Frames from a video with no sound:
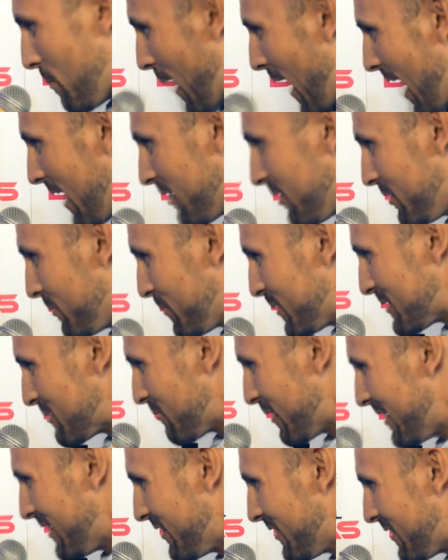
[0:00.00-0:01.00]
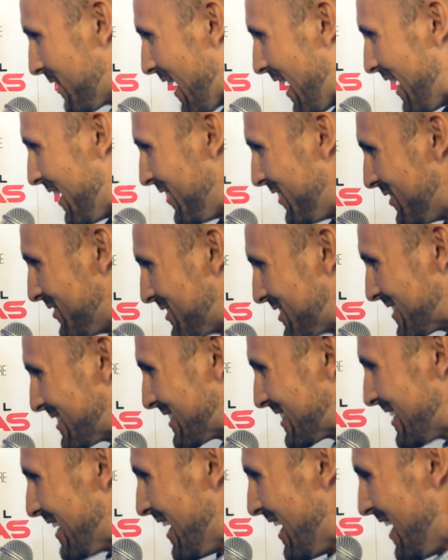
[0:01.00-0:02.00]
battle between you that you
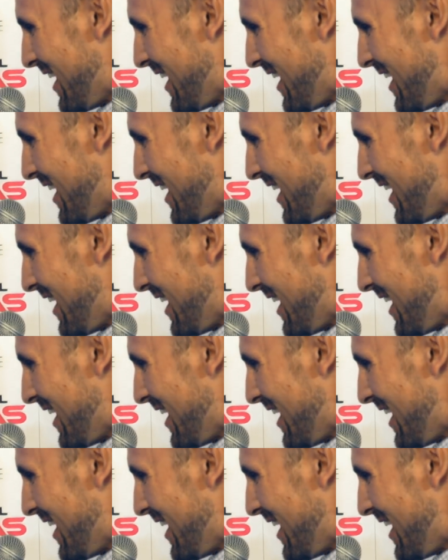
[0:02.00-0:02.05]
just,